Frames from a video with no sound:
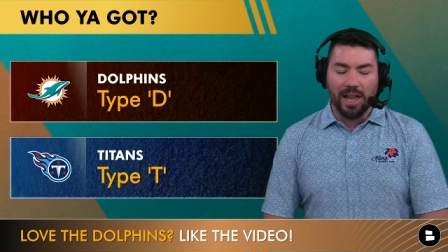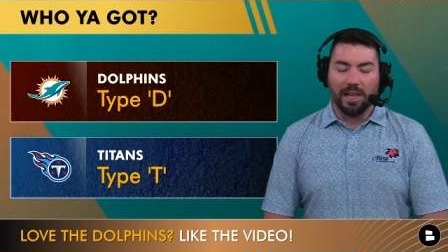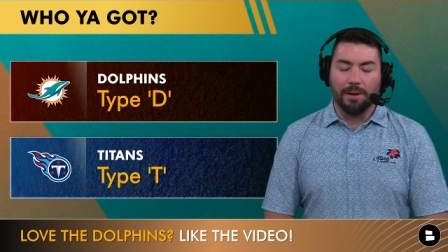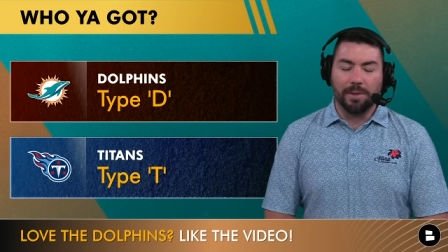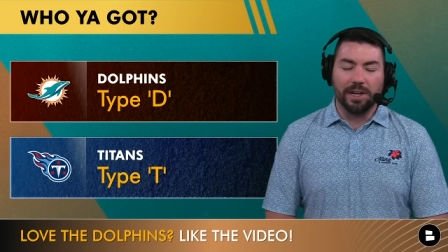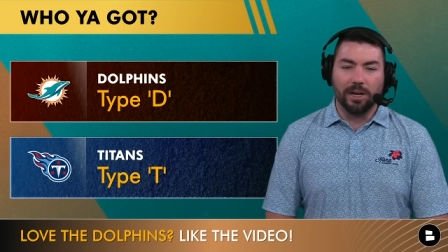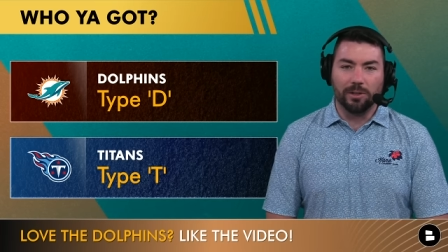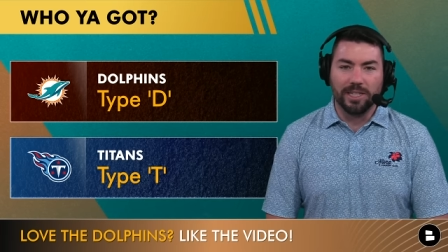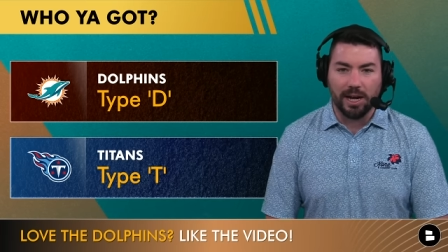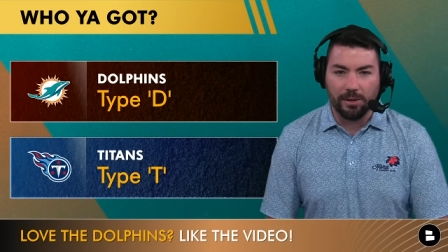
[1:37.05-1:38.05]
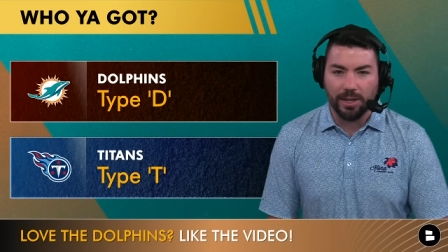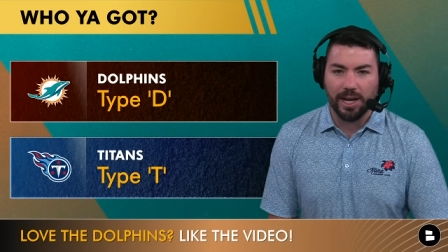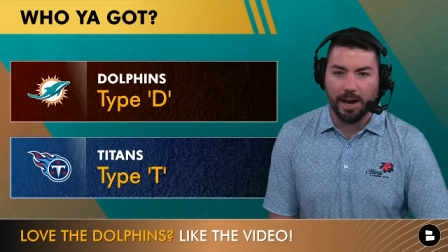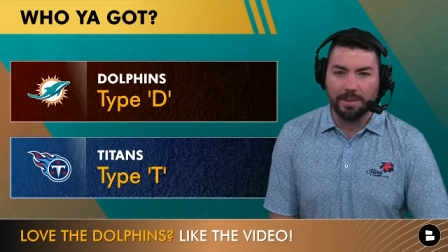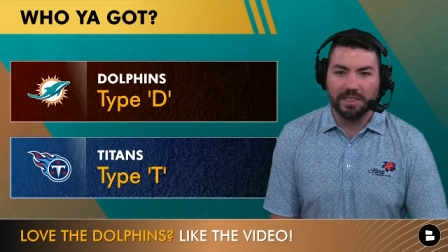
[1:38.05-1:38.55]
Let me know down in the
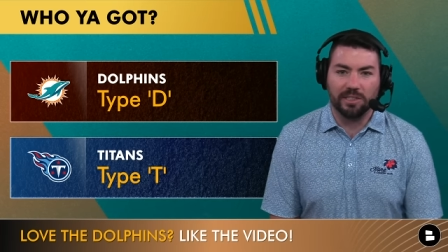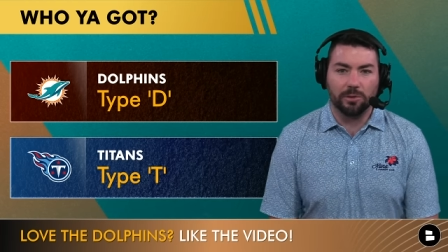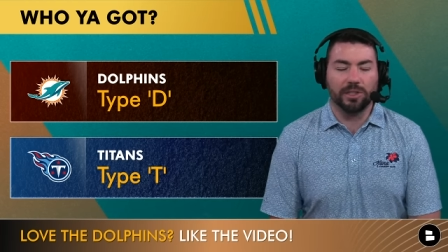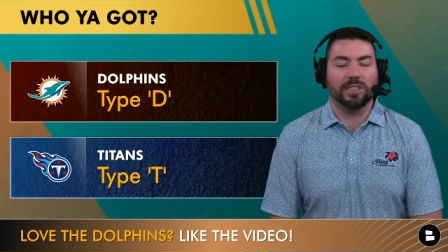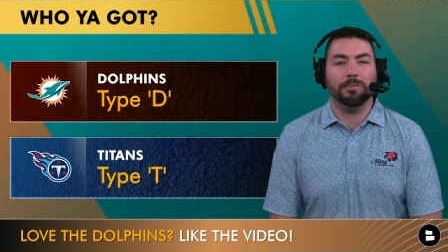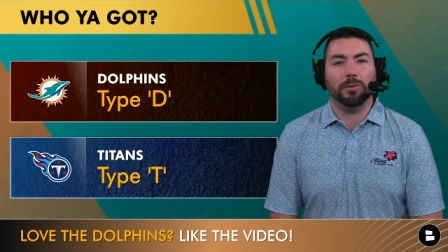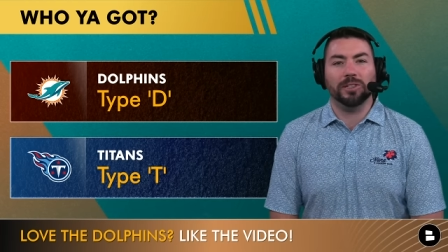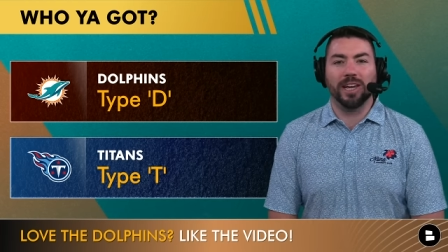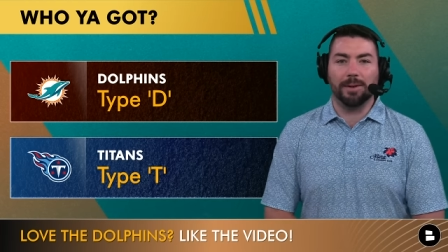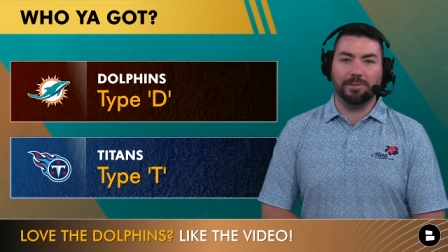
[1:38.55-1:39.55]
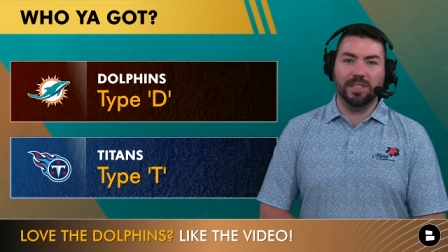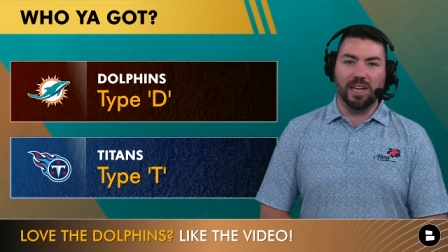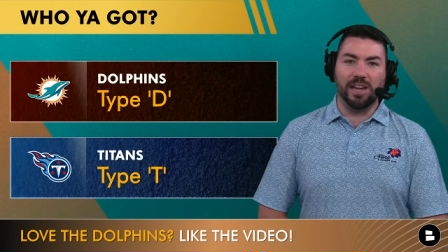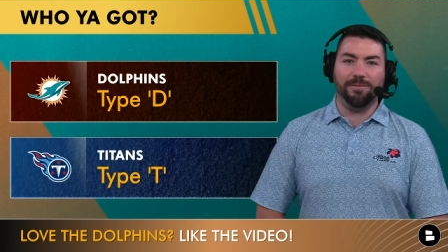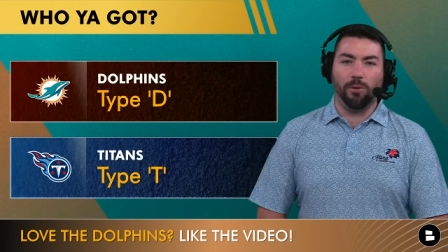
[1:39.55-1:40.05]
comments. It's real simple. Type
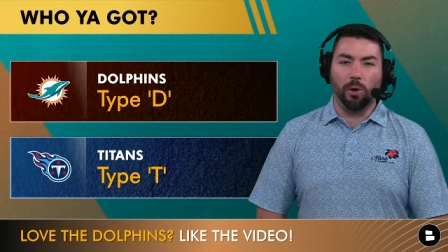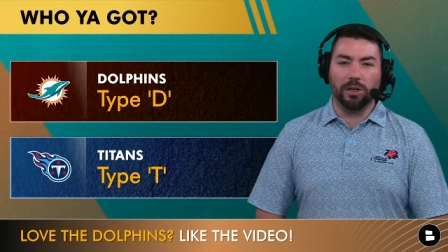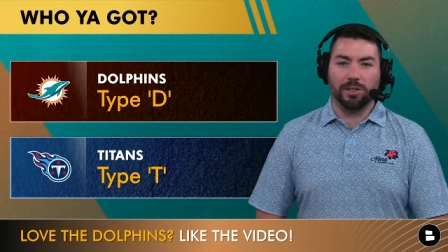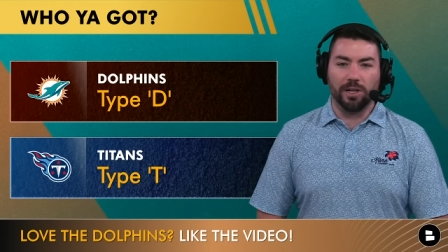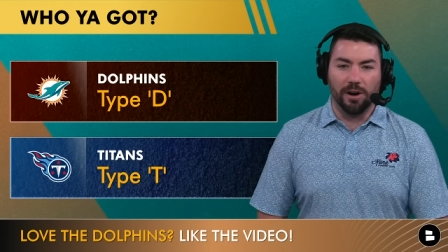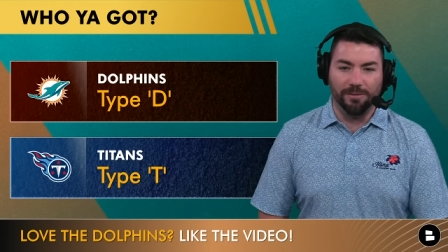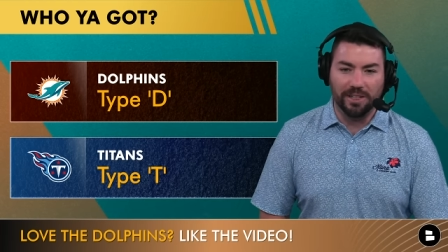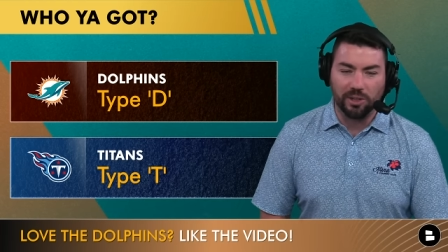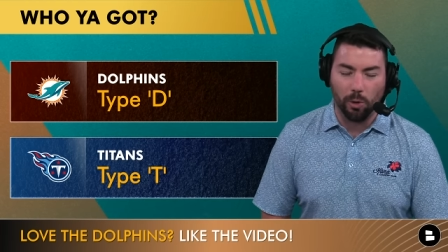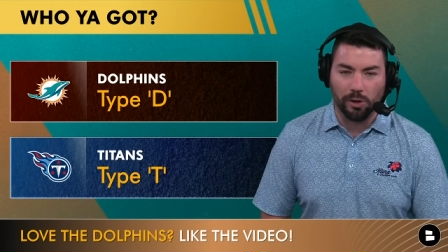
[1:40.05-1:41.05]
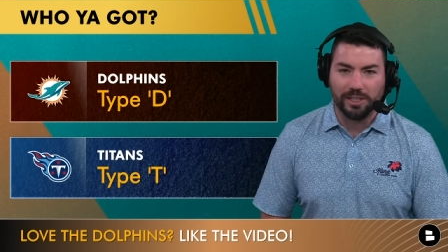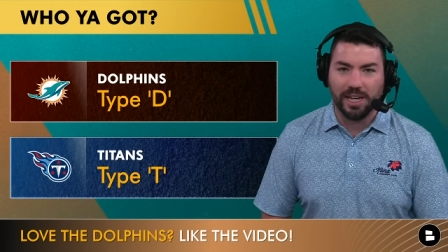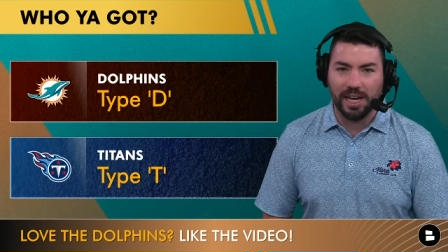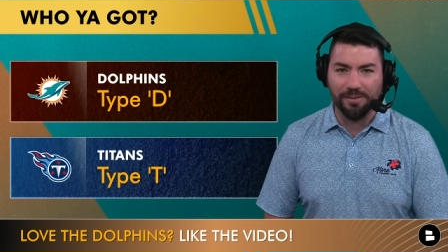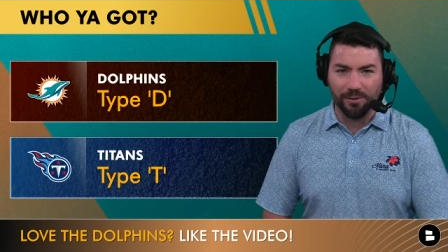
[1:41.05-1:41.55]
D for Dolphins or
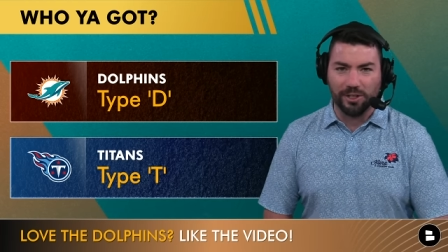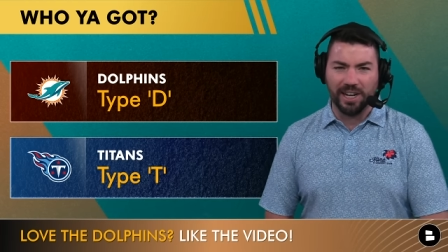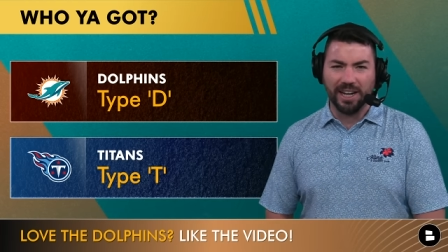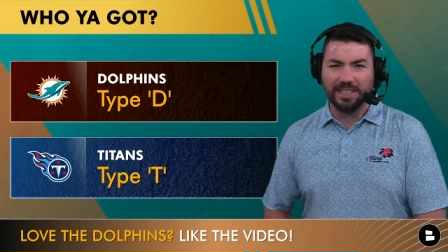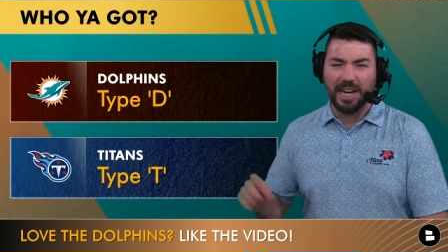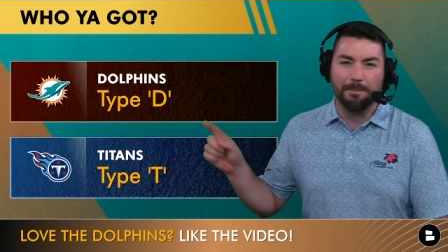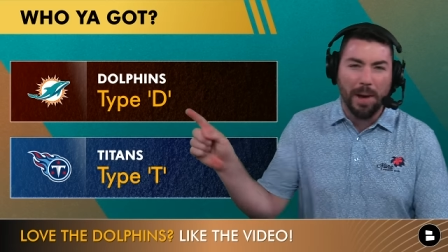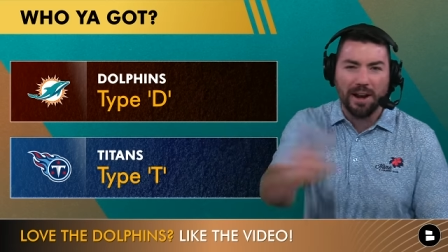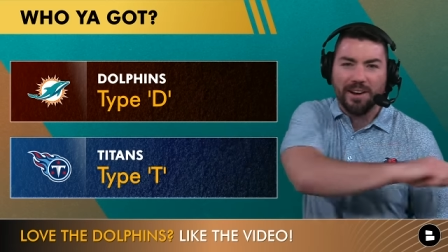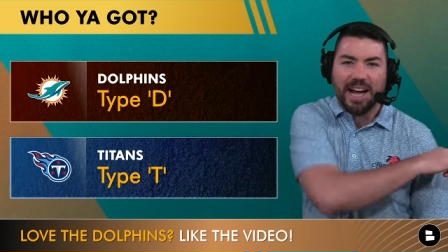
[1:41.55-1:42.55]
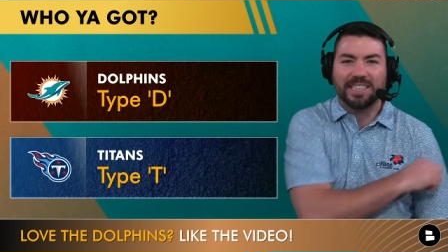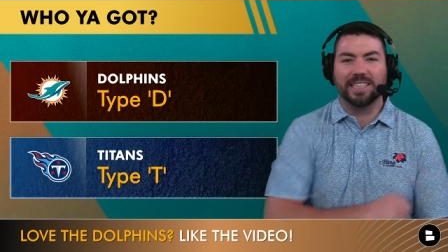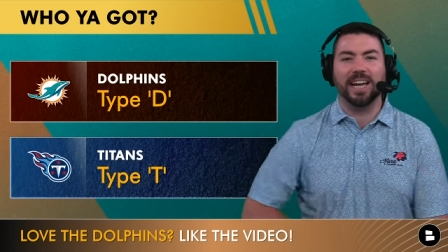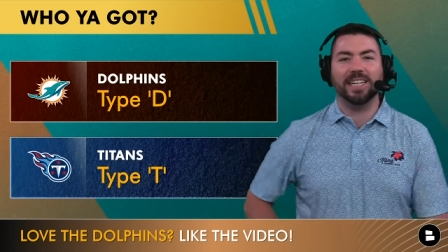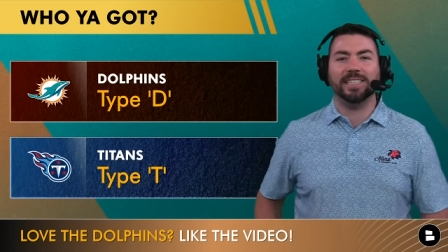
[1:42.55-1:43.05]
T for Titans. I better not
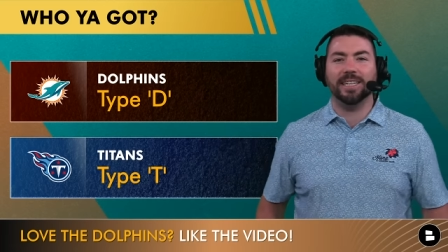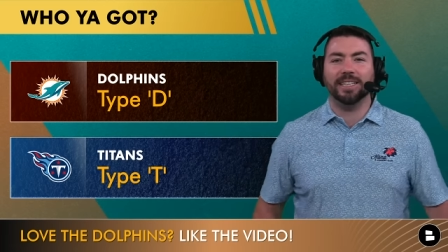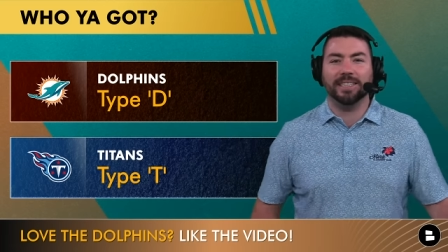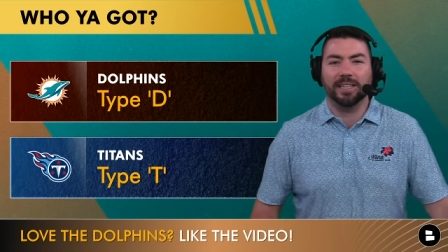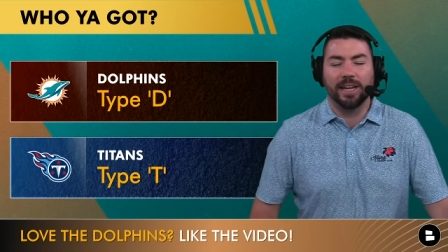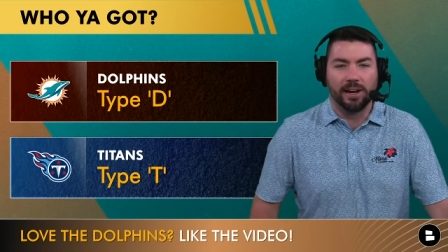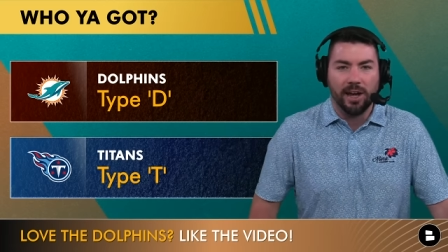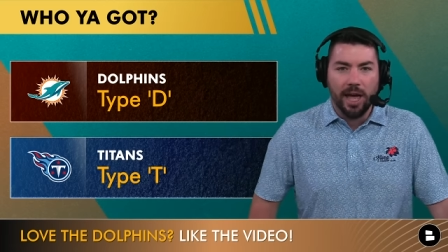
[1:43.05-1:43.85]
see any T's in there.